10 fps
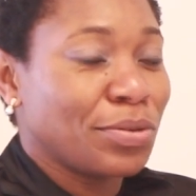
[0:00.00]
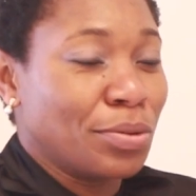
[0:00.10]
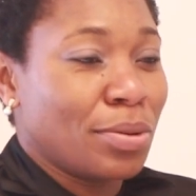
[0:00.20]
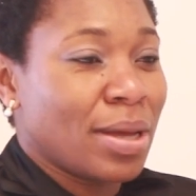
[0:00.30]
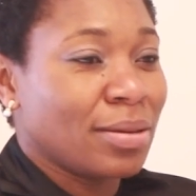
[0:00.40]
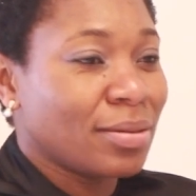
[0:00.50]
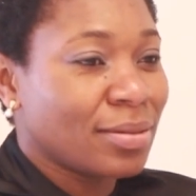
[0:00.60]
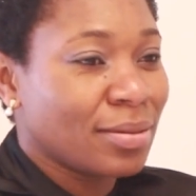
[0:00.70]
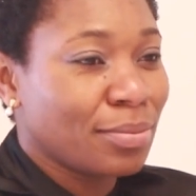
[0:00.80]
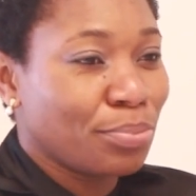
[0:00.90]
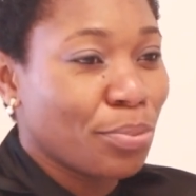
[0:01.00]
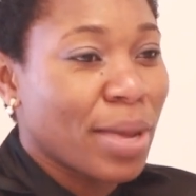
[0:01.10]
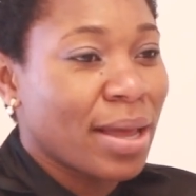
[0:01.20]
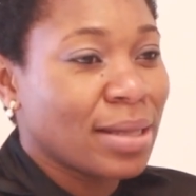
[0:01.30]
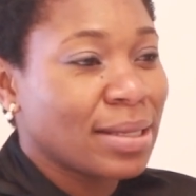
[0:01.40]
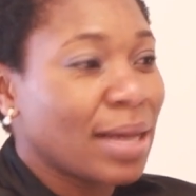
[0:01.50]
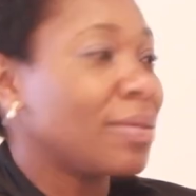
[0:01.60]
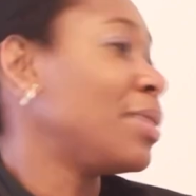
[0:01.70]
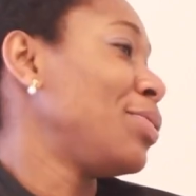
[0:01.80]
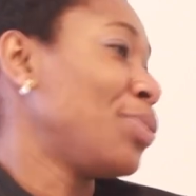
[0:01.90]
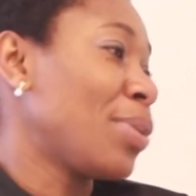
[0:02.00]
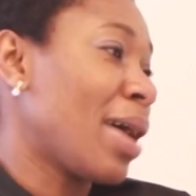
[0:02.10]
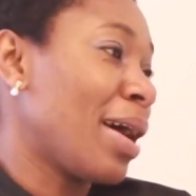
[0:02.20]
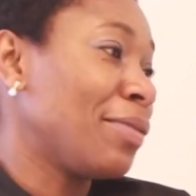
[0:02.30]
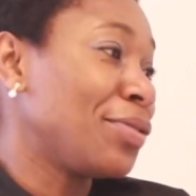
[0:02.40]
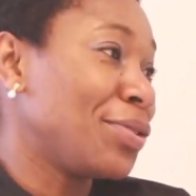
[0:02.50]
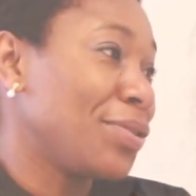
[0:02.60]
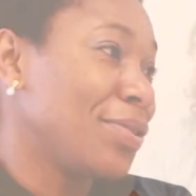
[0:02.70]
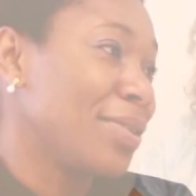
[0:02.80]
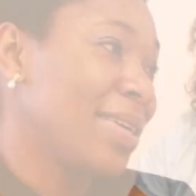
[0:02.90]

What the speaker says: So I just put my head down and do what I have to do.